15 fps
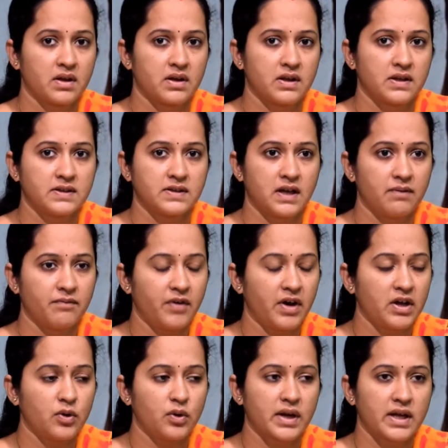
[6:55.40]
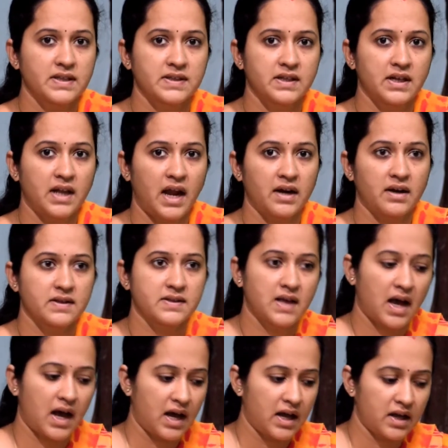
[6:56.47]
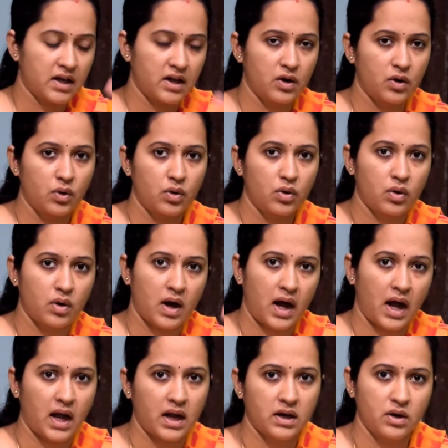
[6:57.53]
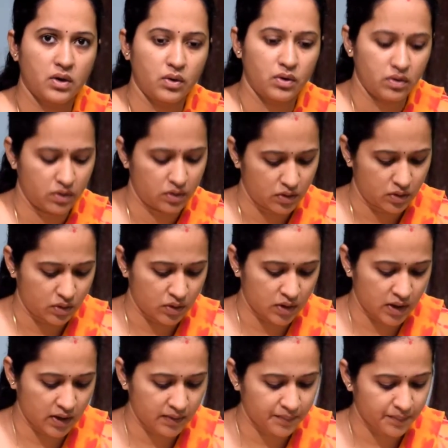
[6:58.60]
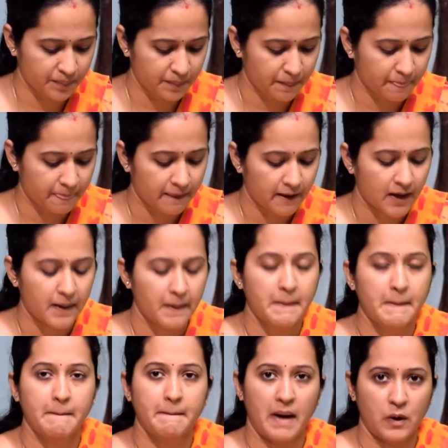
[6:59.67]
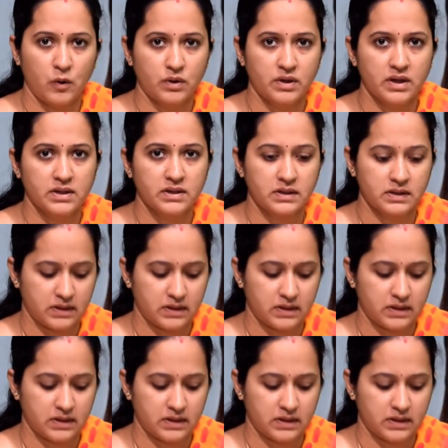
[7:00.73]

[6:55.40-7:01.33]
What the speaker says: Somewhere you can see land is high, low, okay? Mountains,